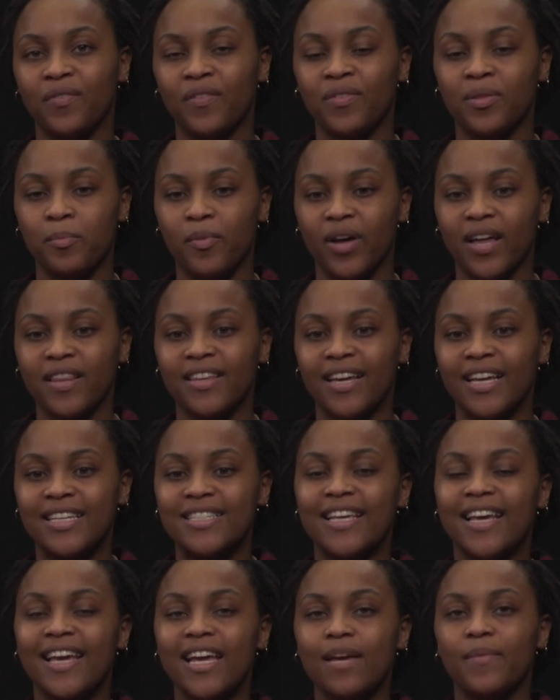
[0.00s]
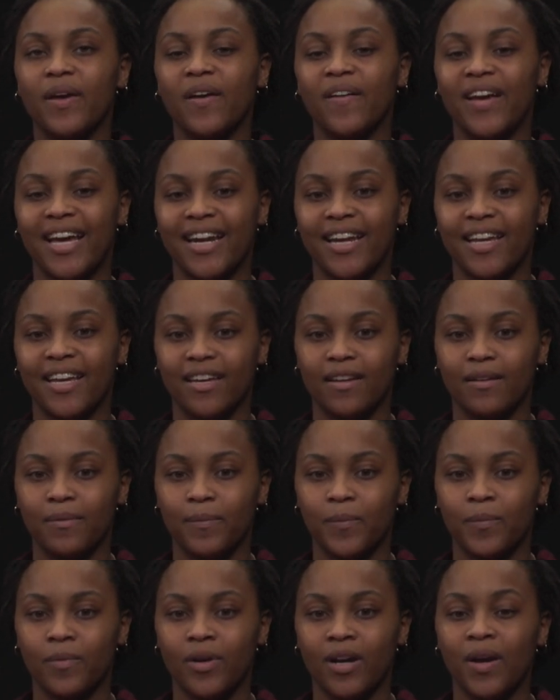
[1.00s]
of the month is email etiquette.
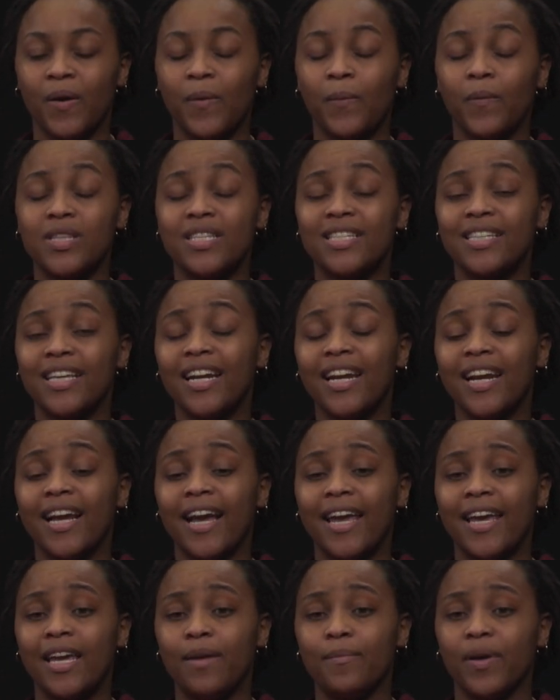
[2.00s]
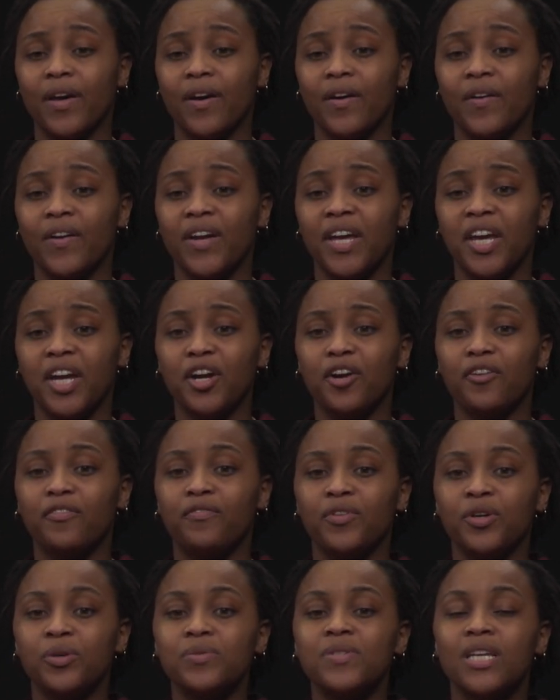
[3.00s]
When sending an email, here are a
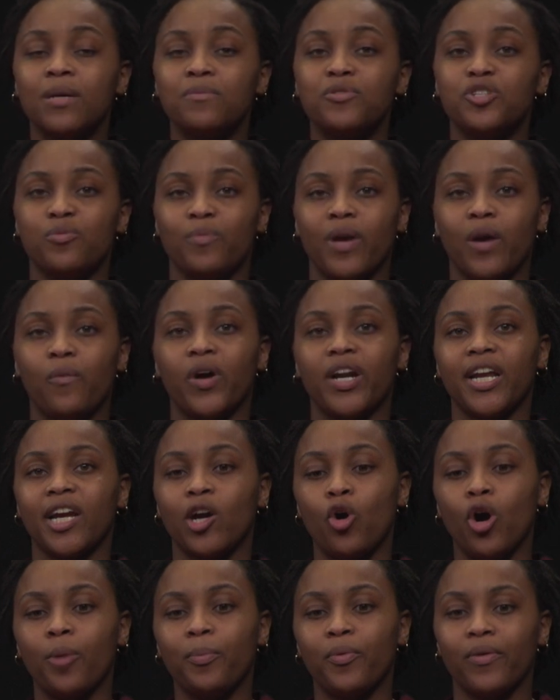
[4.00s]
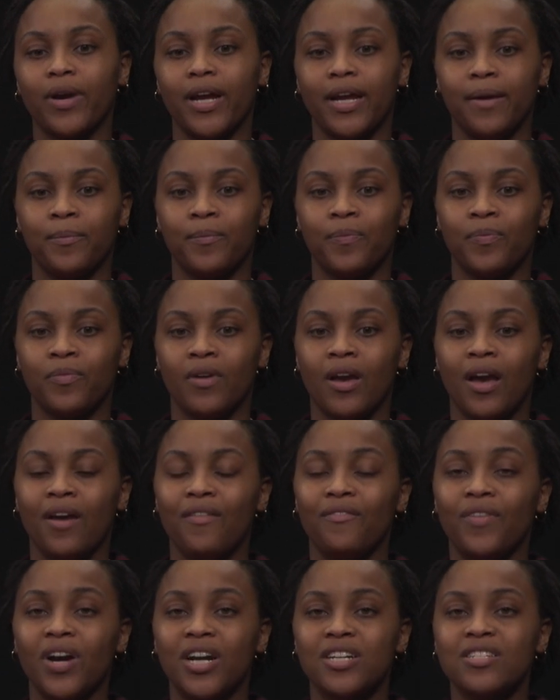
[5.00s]
few tips you may want to incorporate.
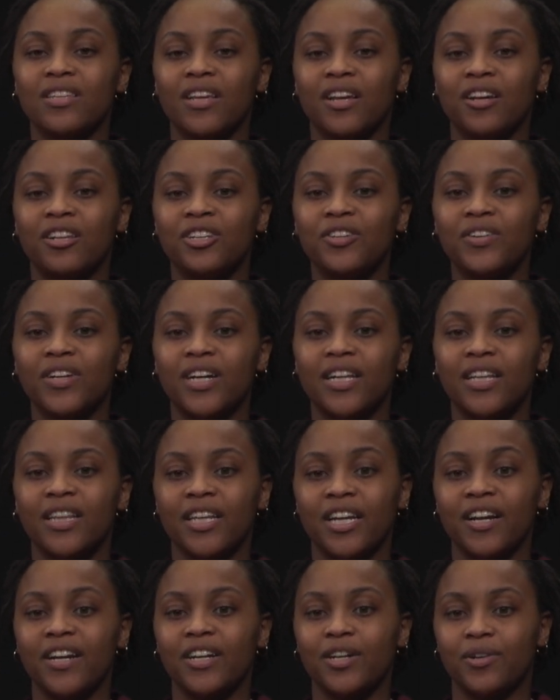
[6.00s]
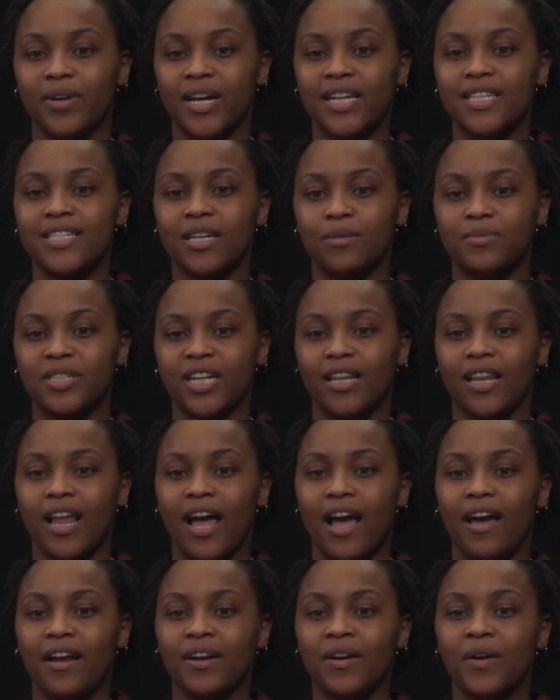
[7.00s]
First, include a clear and direct subject
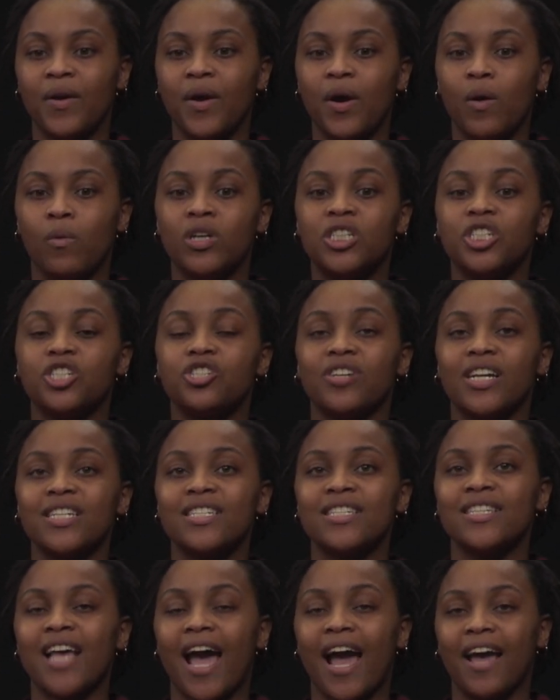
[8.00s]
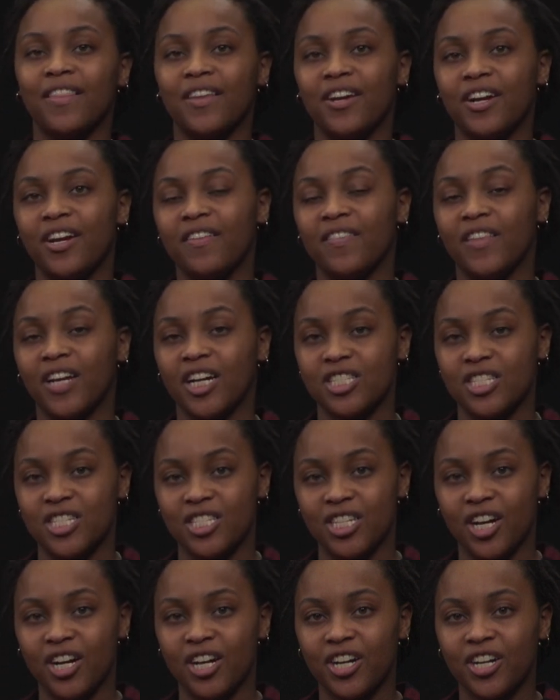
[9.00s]
line, which addresses either the
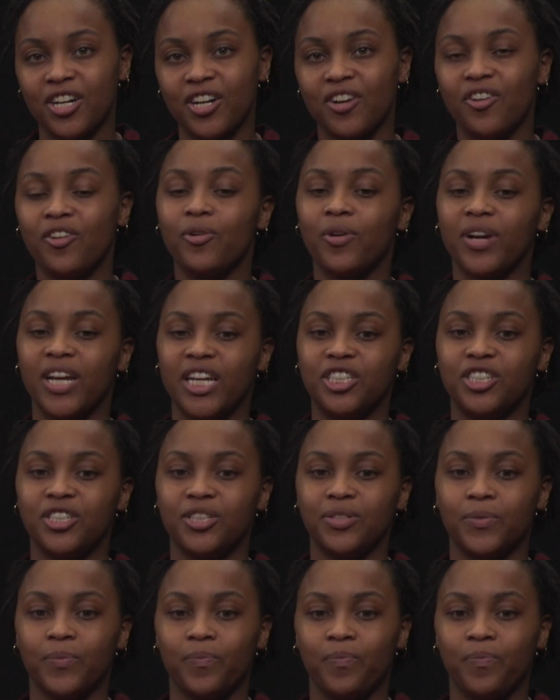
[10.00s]
concern or issue.